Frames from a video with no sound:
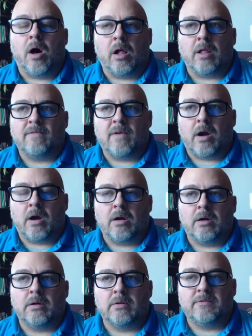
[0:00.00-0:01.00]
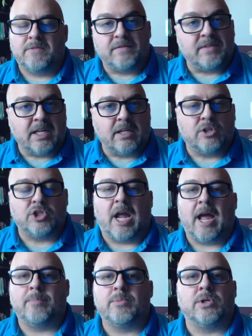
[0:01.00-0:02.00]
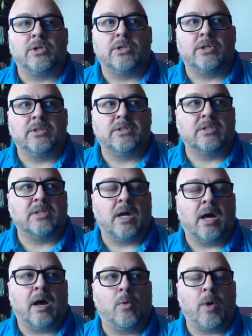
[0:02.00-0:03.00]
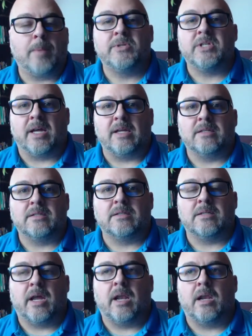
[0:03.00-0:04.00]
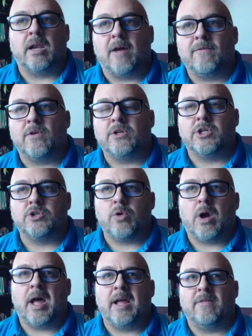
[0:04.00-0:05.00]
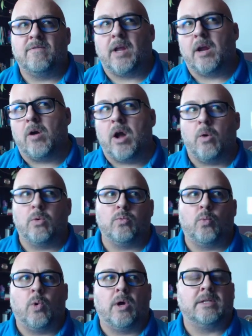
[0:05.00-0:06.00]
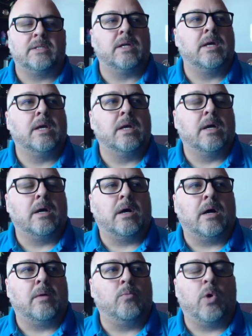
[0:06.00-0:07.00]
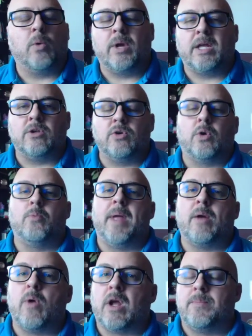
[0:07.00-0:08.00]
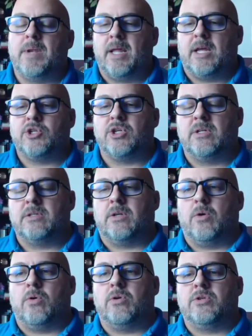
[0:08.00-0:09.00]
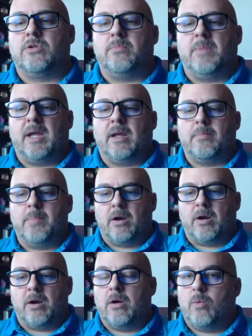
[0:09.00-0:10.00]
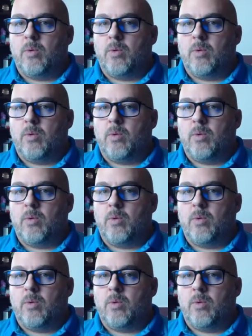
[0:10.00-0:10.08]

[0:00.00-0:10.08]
all of our 15 chapters websites in an effort to try and figure out what we can do to make recommendations in order to make better